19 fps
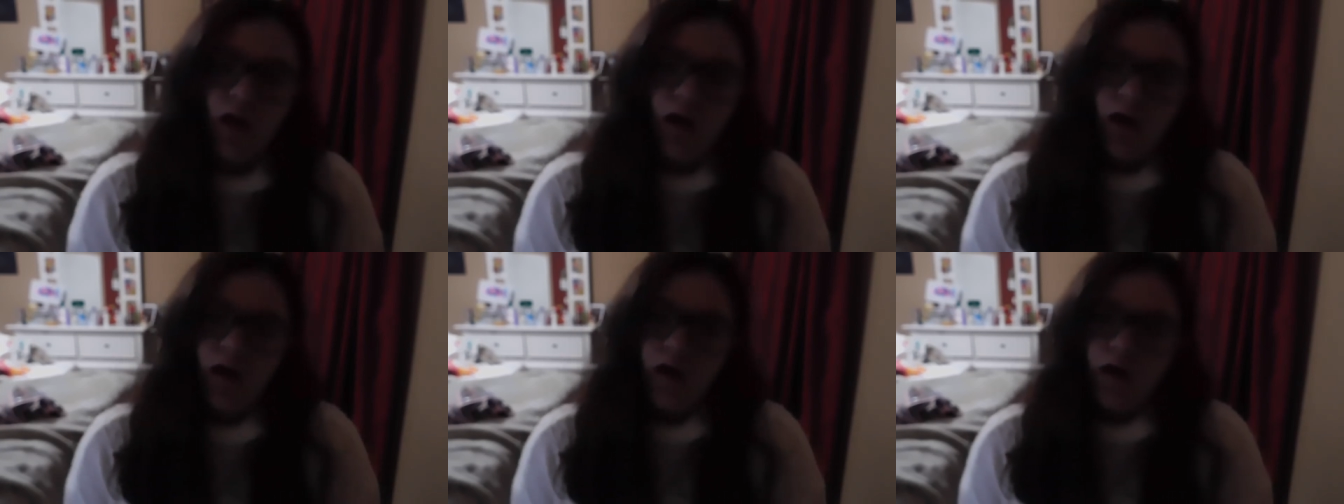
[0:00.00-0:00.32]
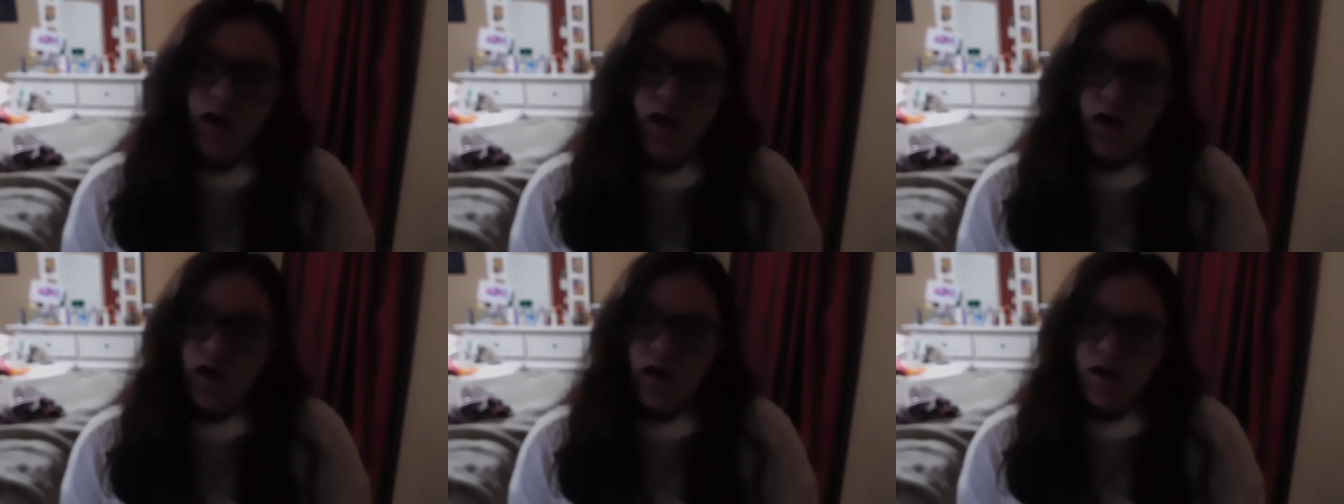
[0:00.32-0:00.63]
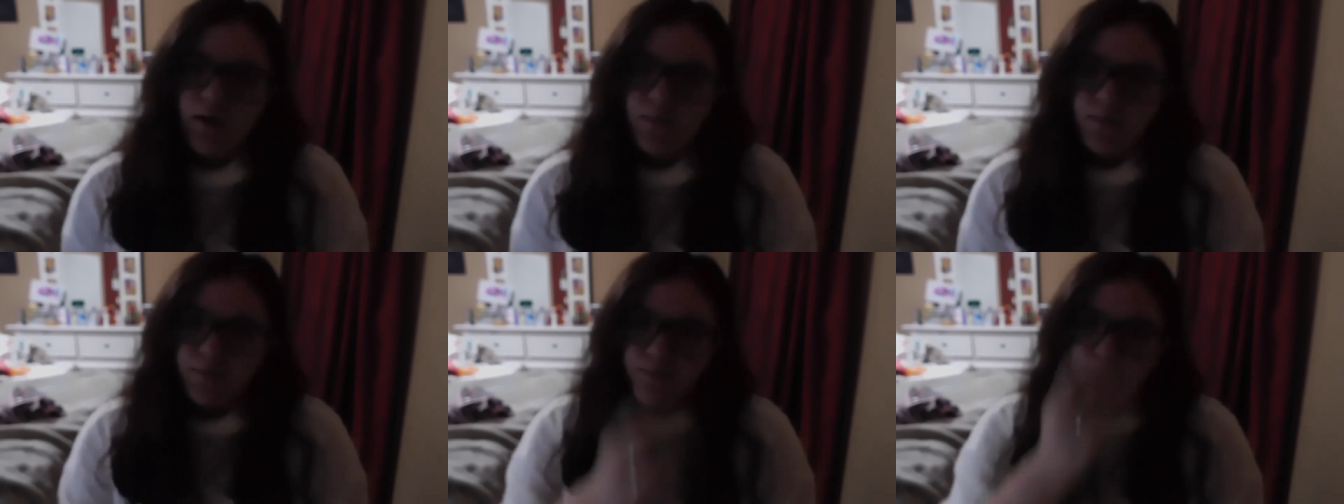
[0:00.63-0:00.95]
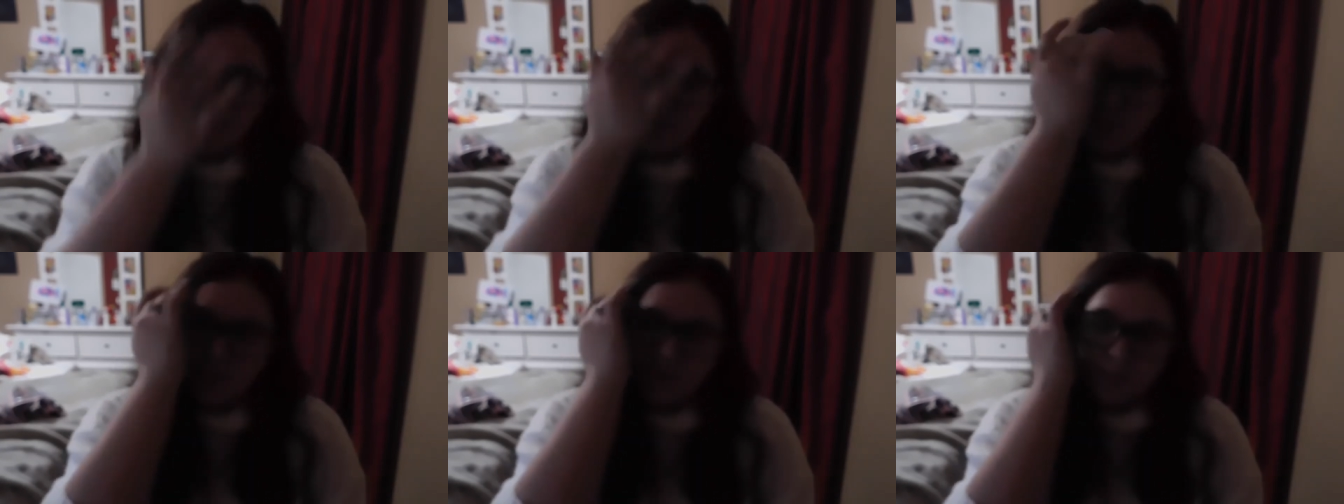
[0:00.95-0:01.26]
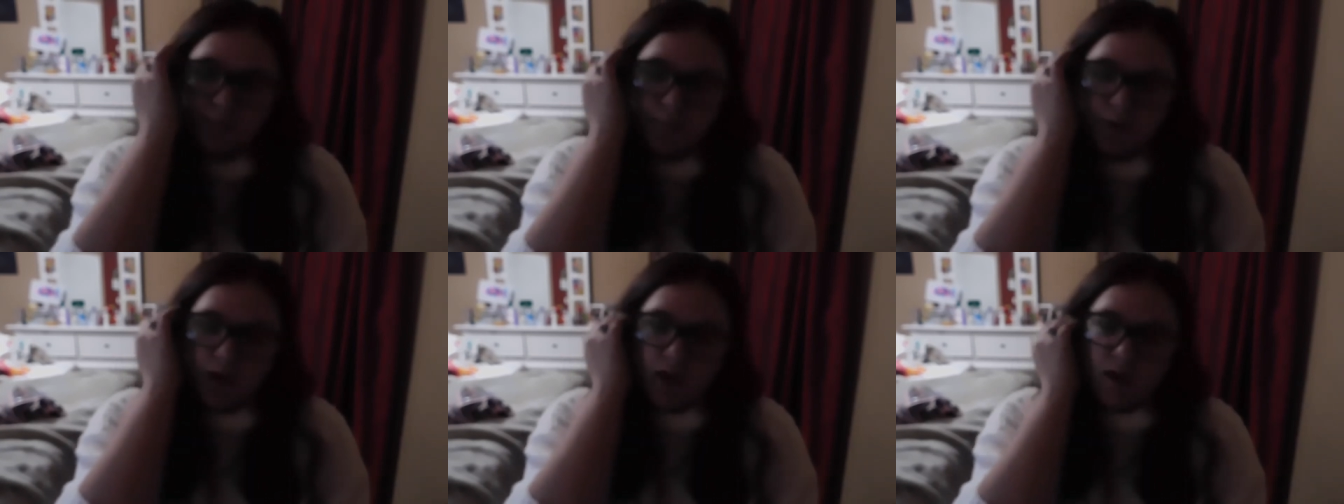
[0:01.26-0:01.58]
um,
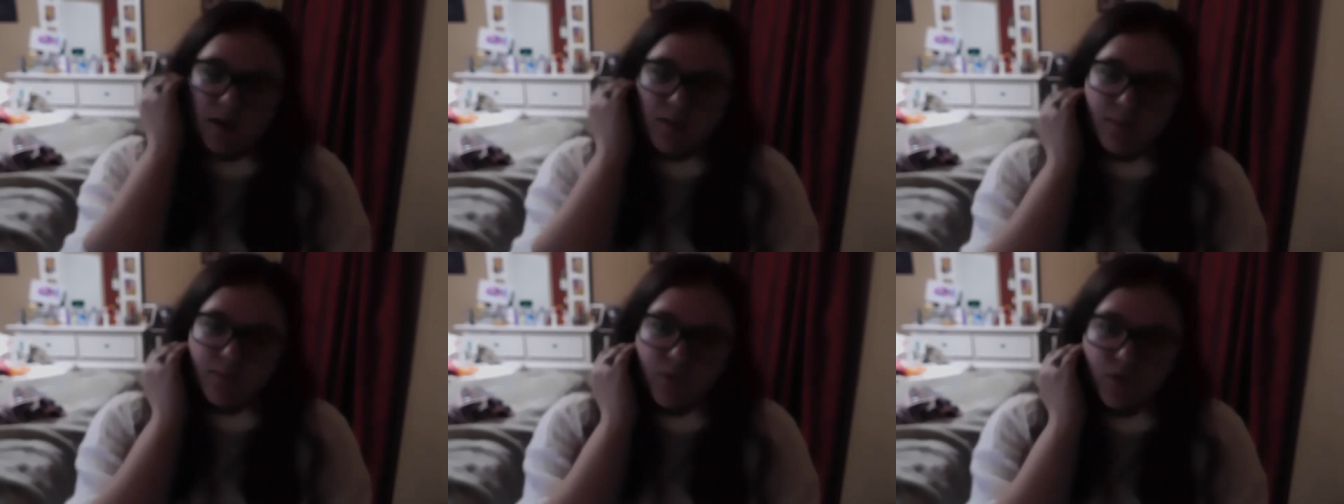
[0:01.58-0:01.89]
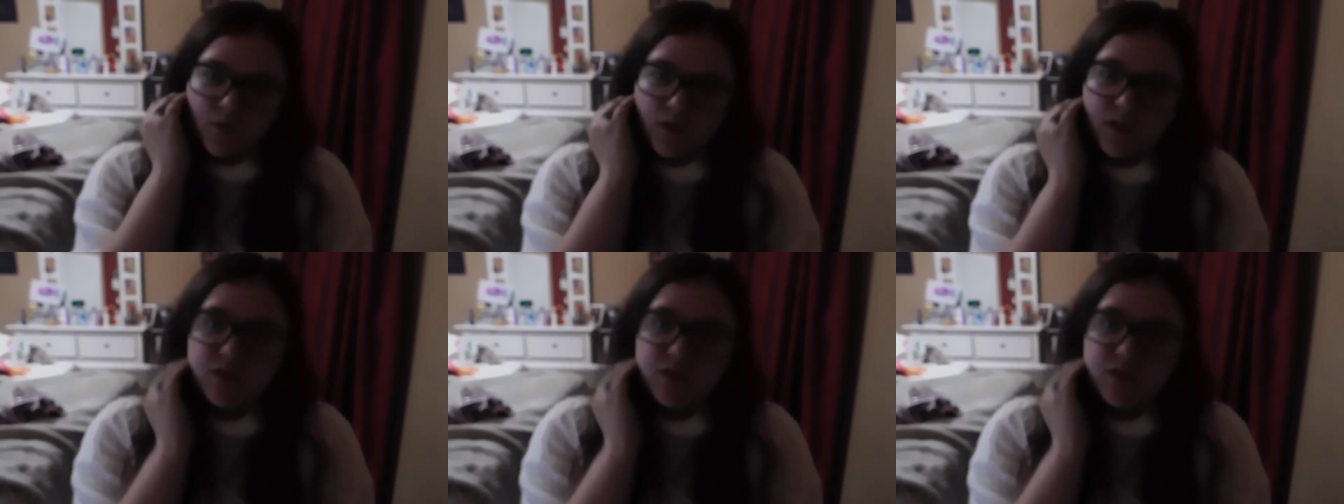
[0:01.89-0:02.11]
but I'm only